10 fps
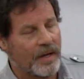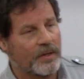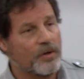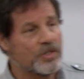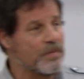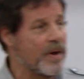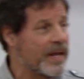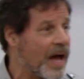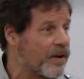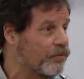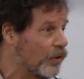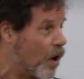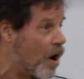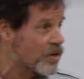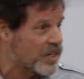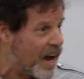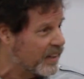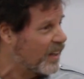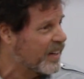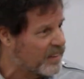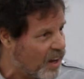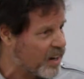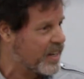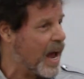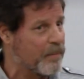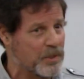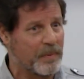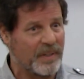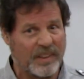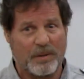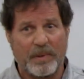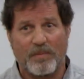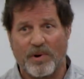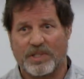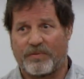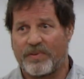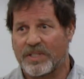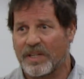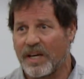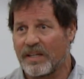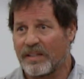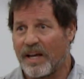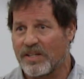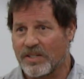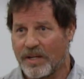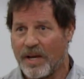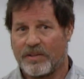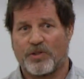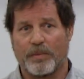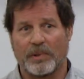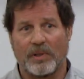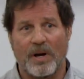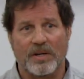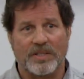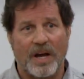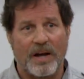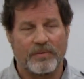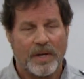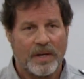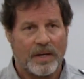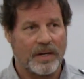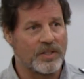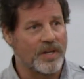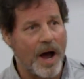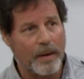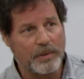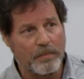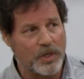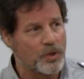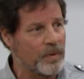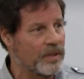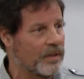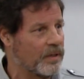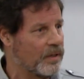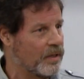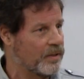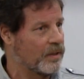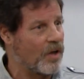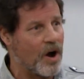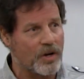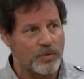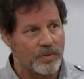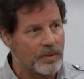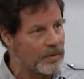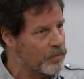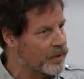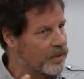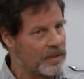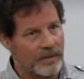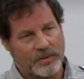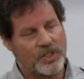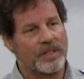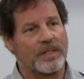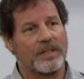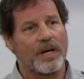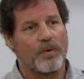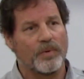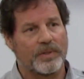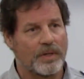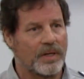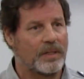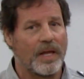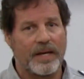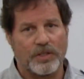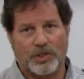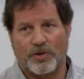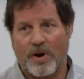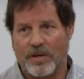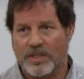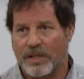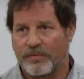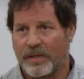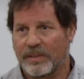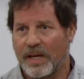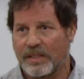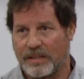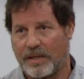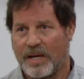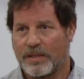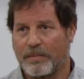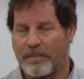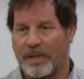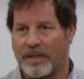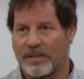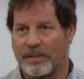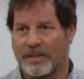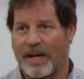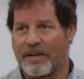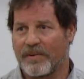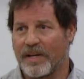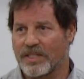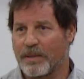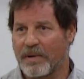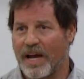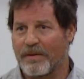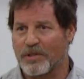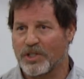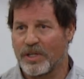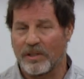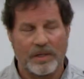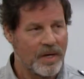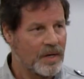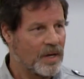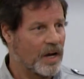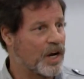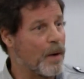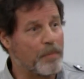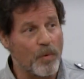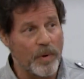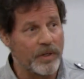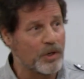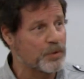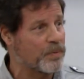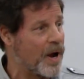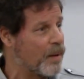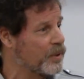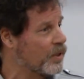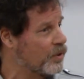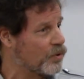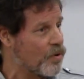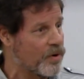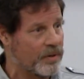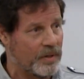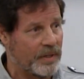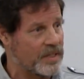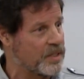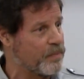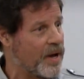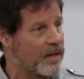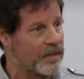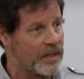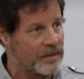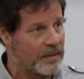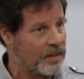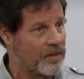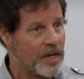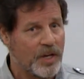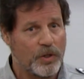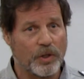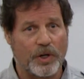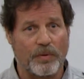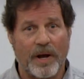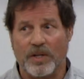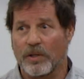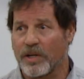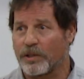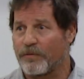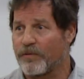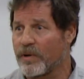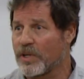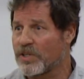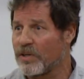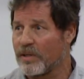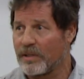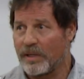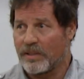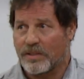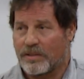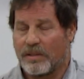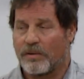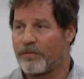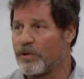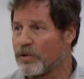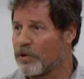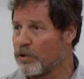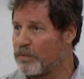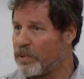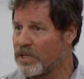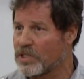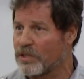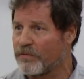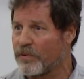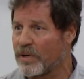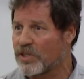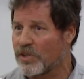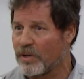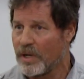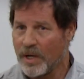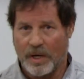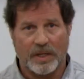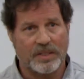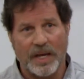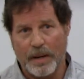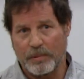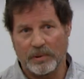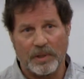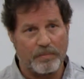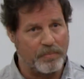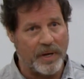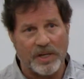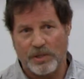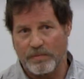usually made out of logs, kind of like log cabins, but a little bit more sophisticated than that, just trim the logs off, daubed in between the logs with chinked in there with clay and straw and stuff like that to kind of get some kind of a seal. A couple windows, probably, a door, that's about it. You look around to look at the furniture, just a few crude pieces of furniture, a table, a bench,